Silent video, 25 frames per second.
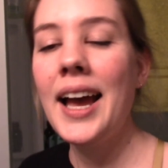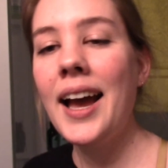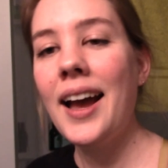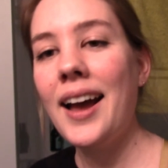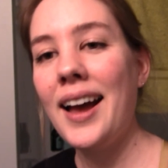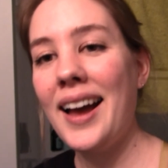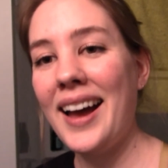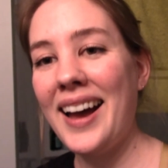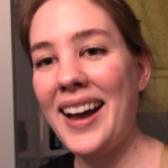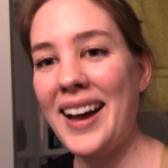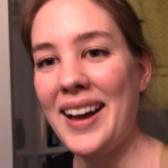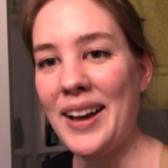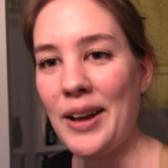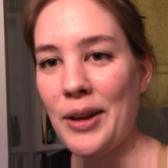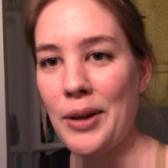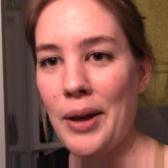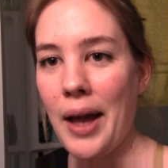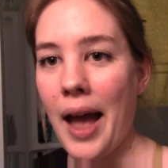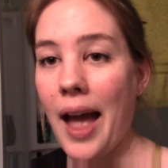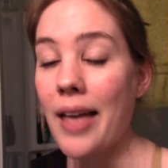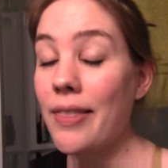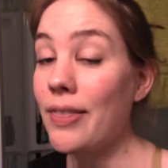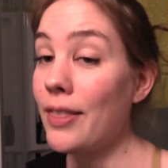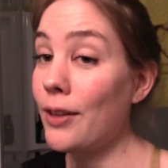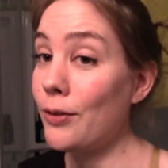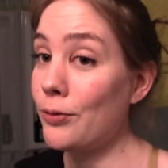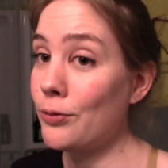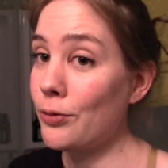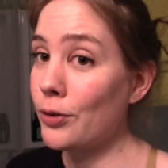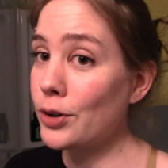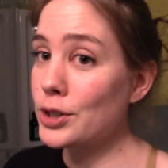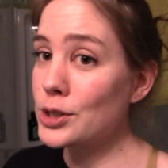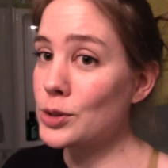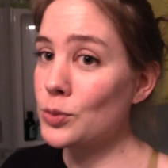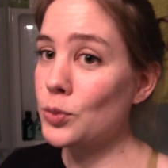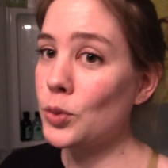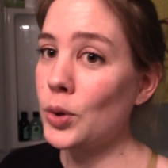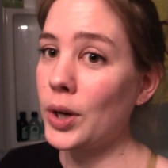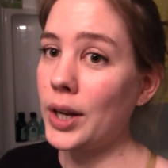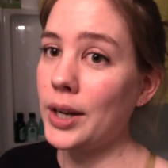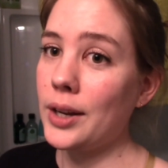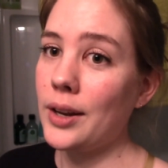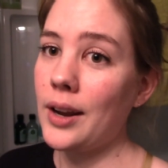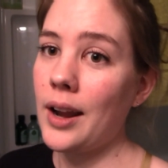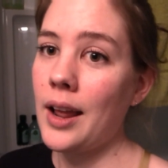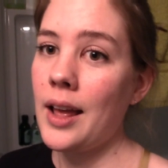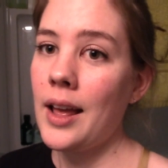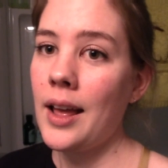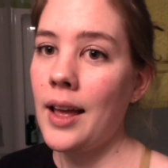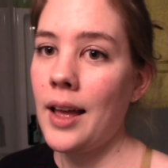and the first
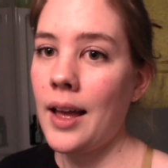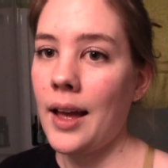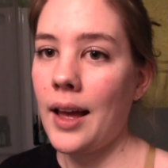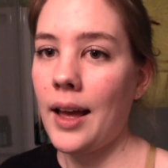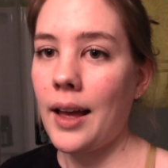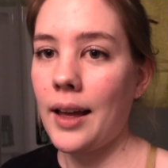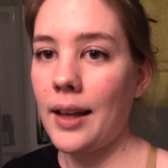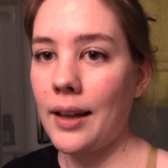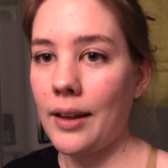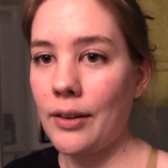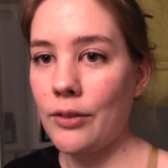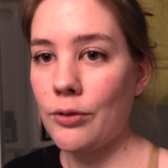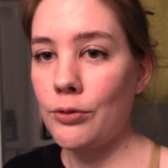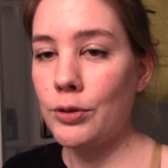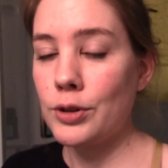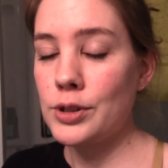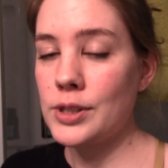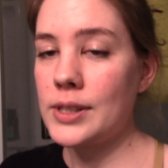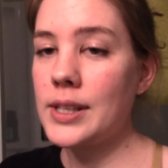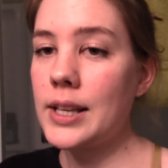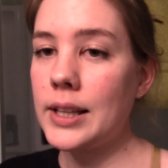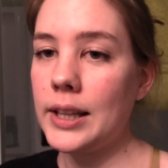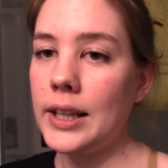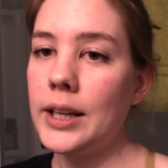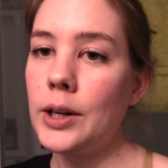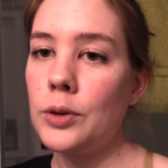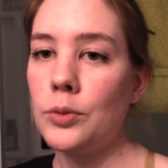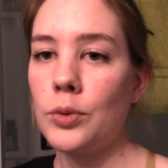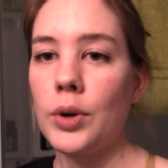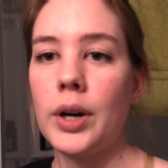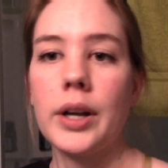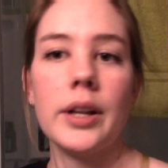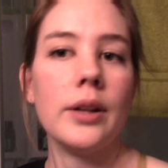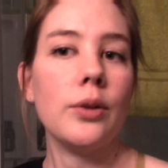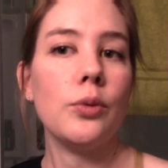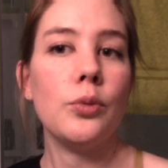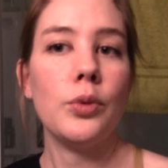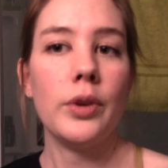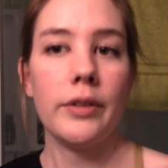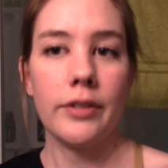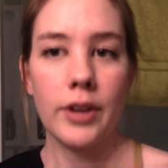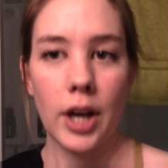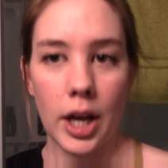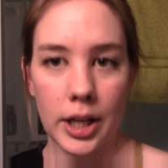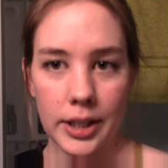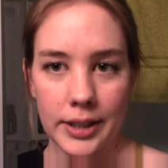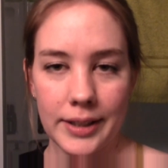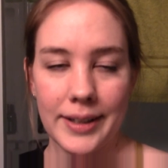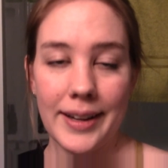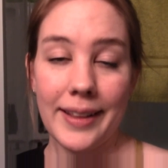clear one we've
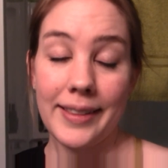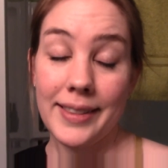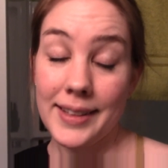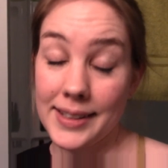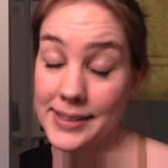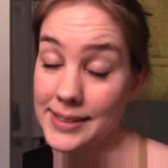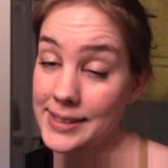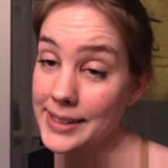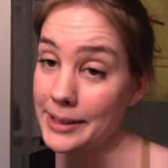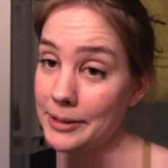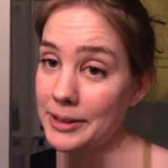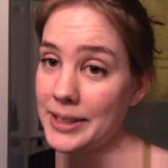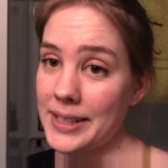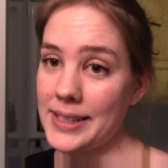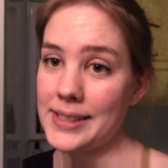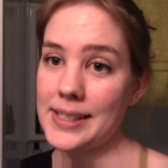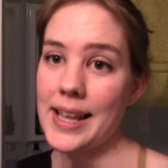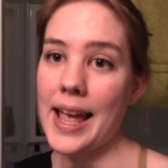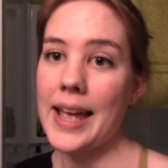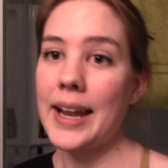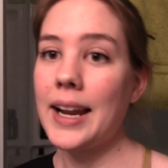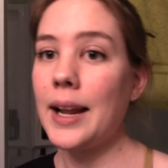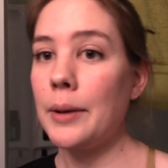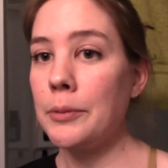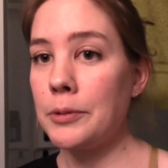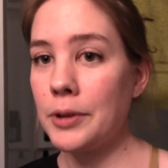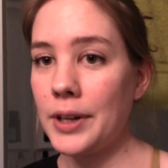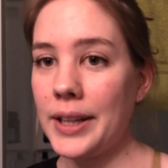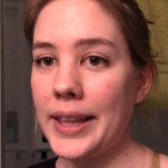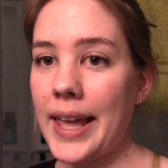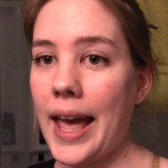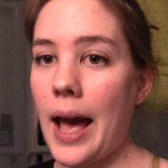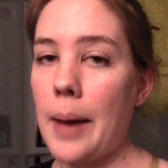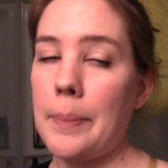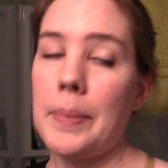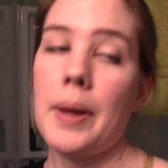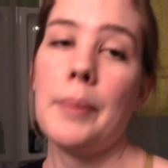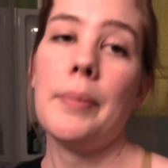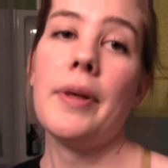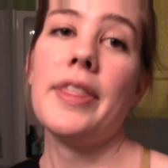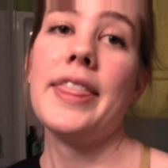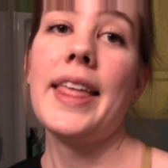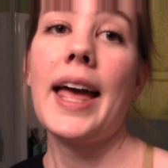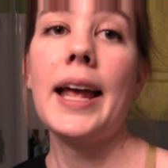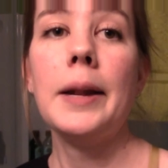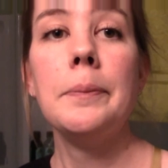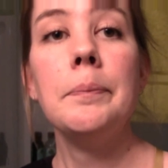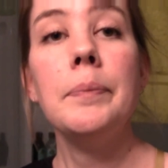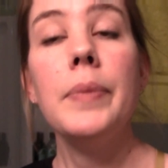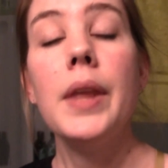gotten in this series, and I'm really happy about
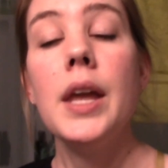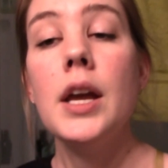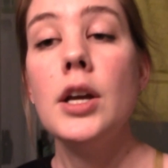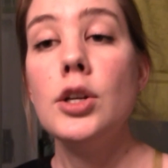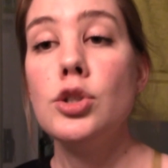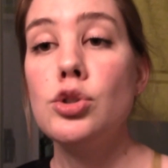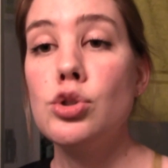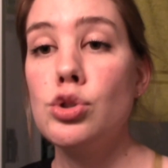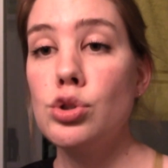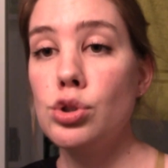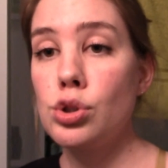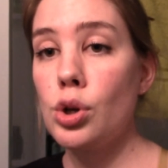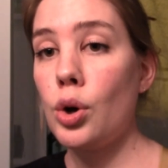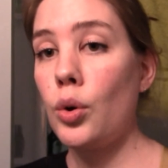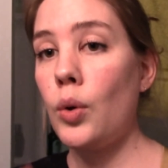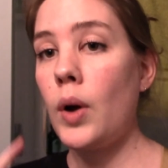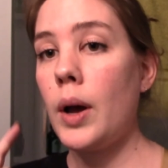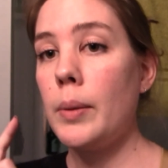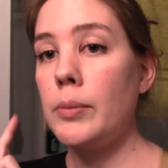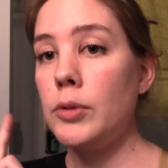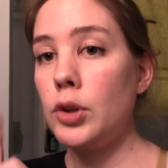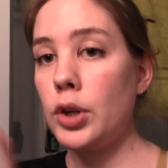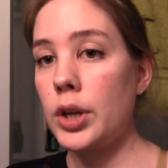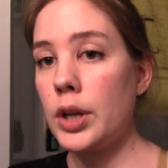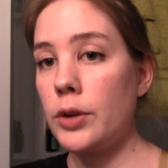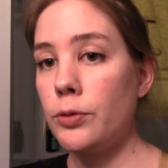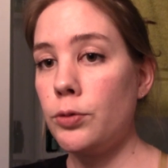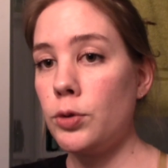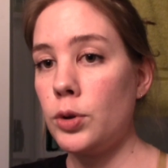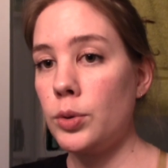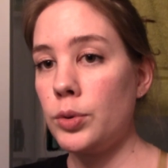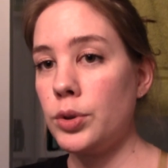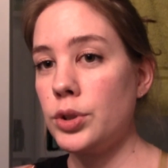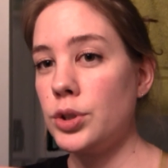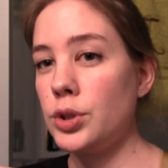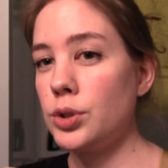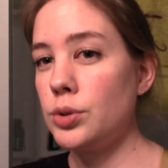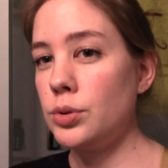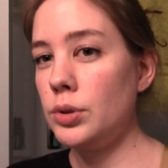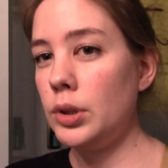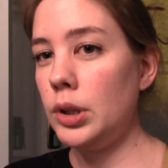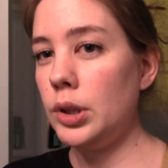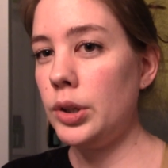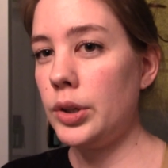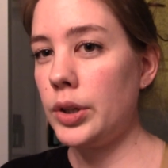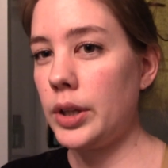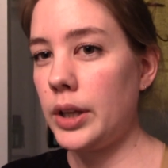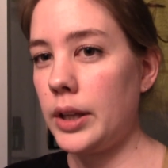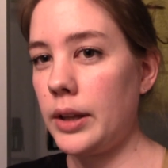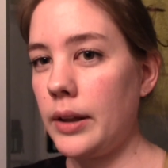that. So I'm looking forward to
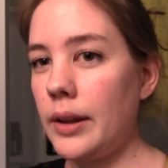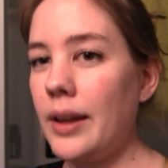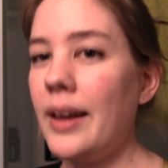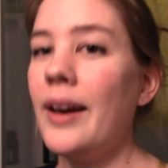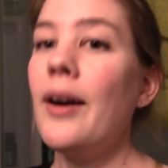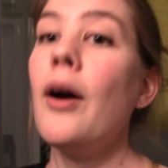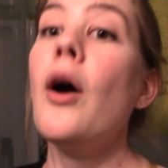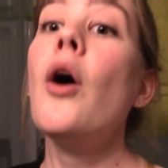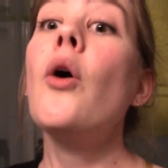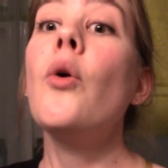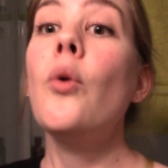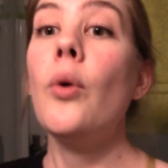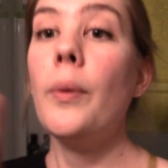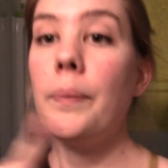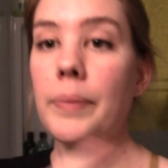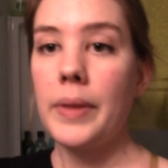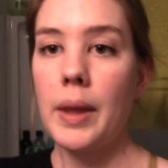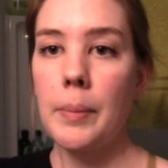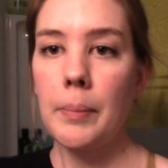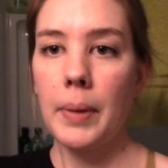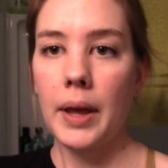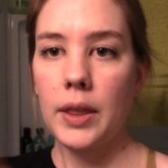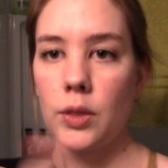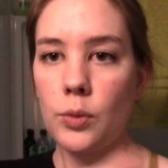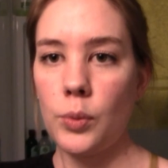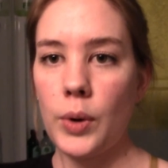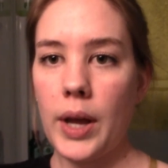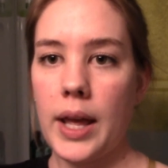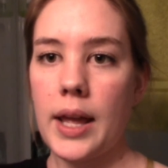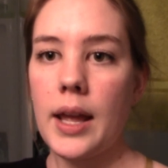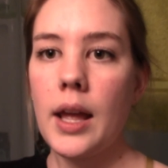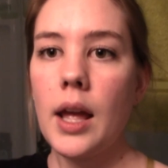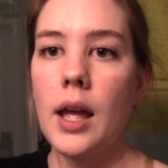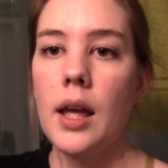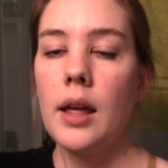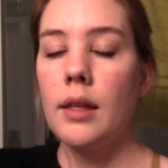looking. Oh, and by the way,